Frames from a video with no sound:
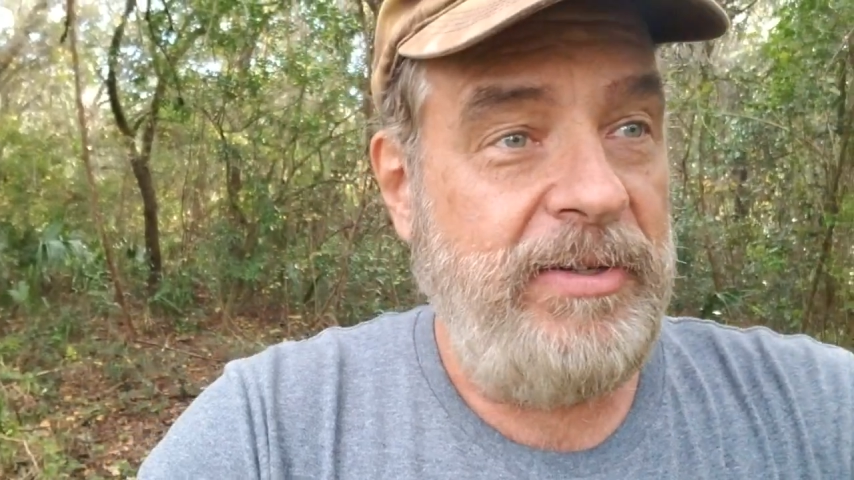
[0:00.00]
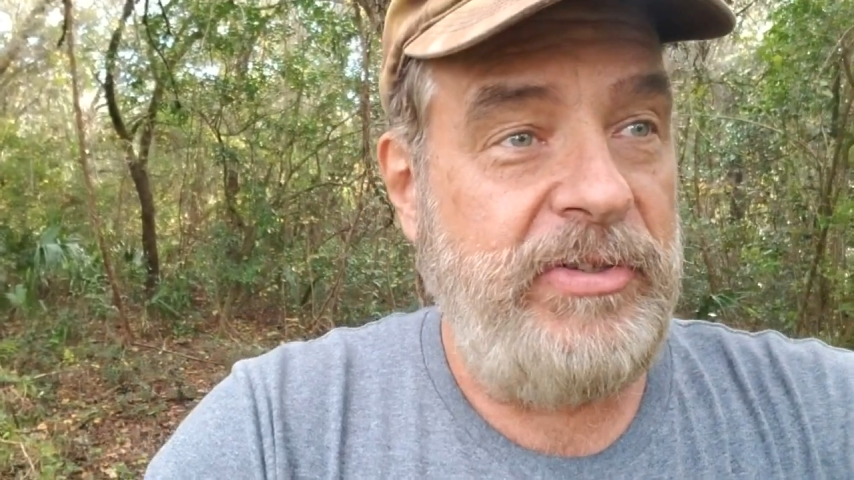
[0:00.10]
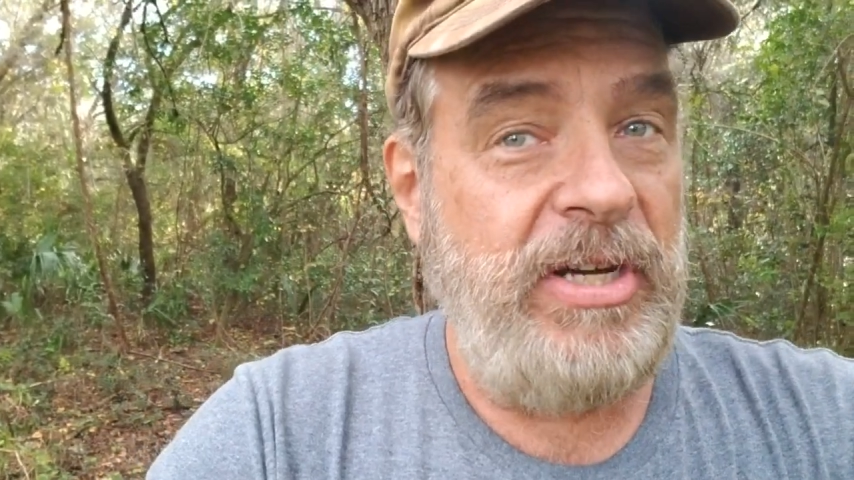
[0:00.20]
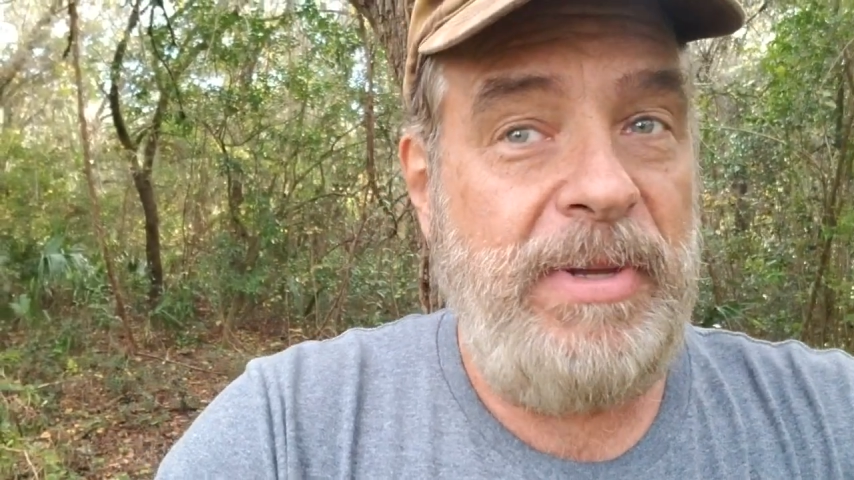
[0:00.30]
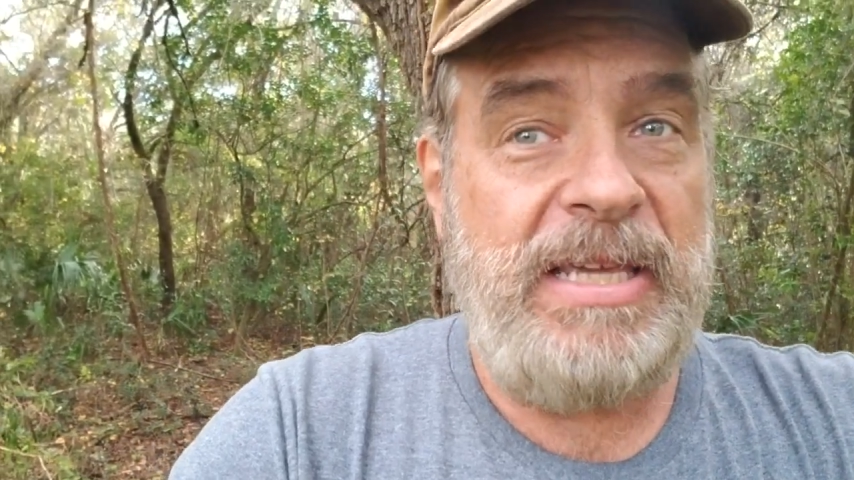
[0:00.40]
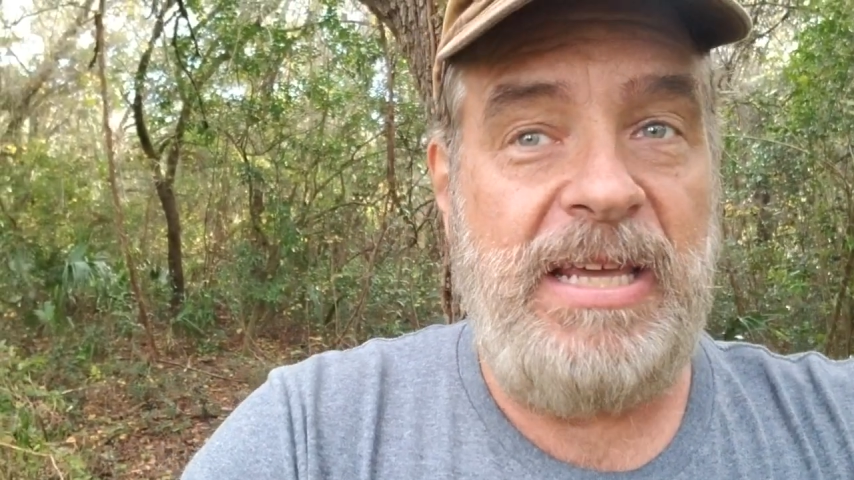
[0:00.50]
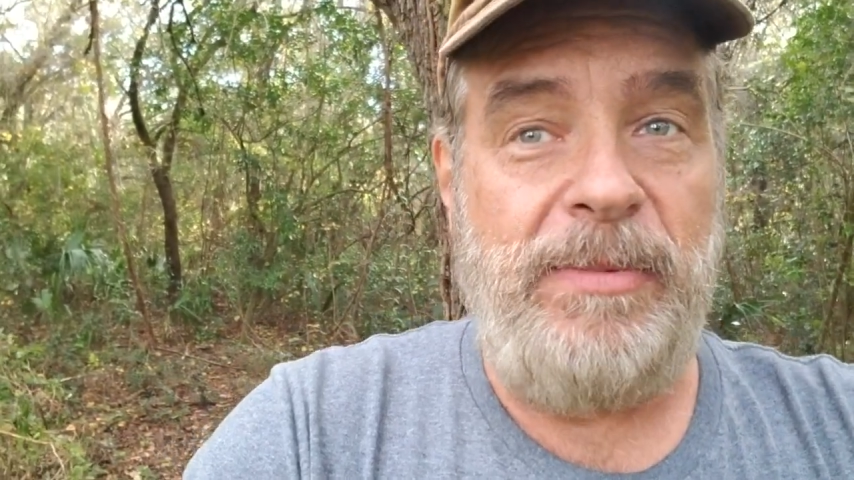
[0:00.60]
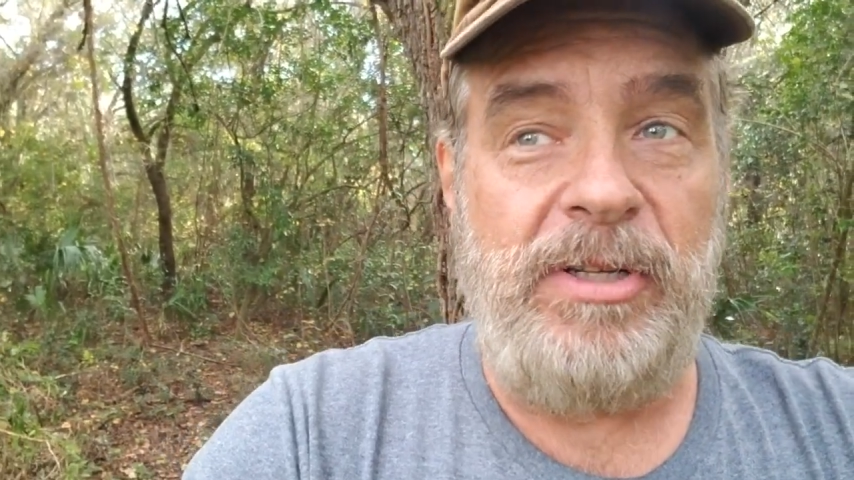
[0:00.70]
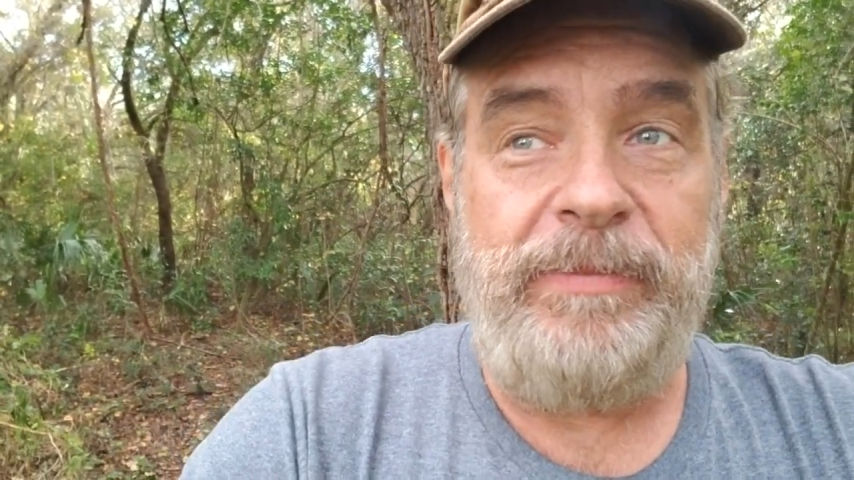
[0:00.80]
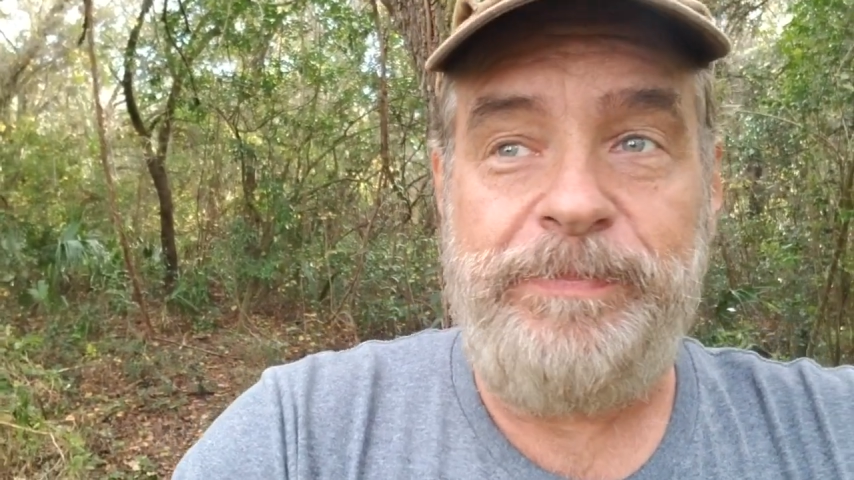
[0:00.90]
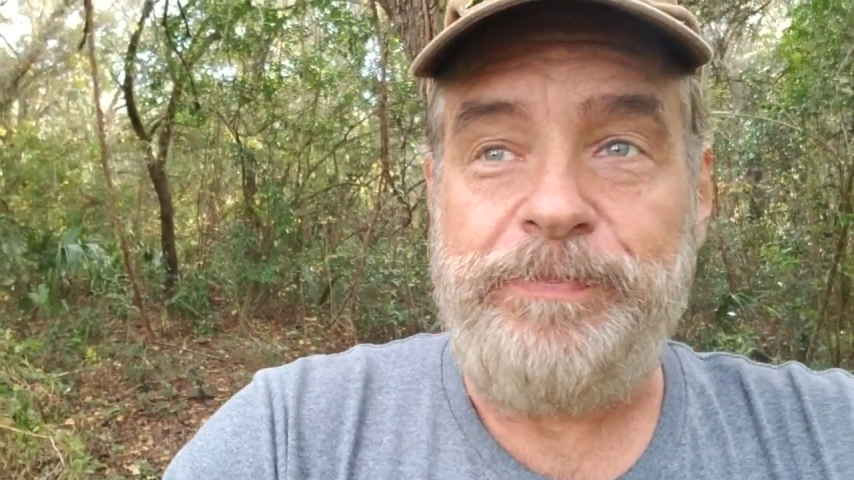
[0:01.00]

Jimmy Kimmel,